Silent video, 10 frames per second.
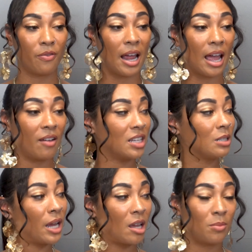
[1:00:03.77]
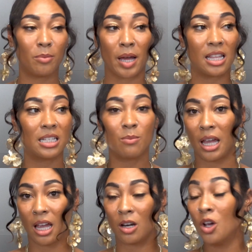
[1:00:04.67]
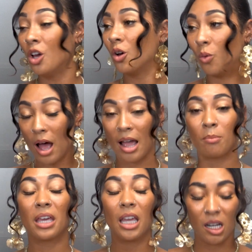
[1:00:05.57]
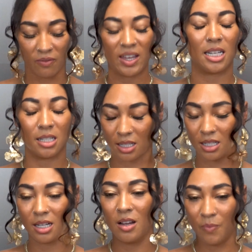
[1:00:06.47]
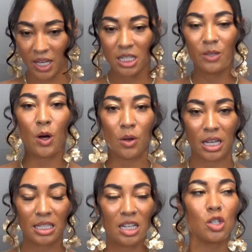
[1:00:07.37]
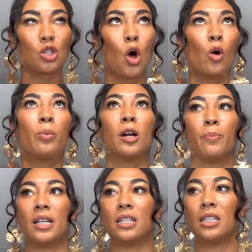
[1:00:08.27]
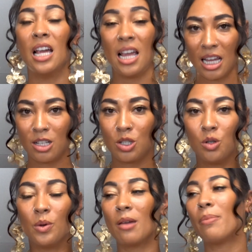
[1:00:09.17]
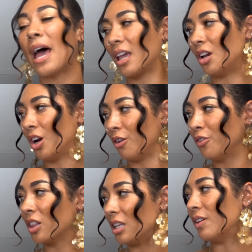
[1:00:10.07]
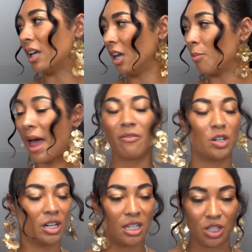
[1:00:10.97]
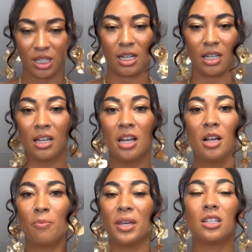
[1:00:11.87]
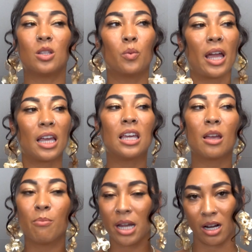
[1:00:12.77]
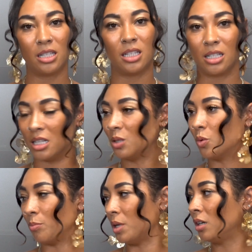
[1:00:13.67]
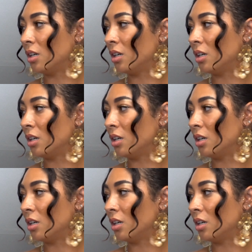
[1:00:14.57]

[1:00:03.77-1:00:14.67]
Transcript: and have this baby by this man who I'm convinced is focused. His sole purpose is to get back at her for leaving him after he cheated. Because the way he embarrasses this woman.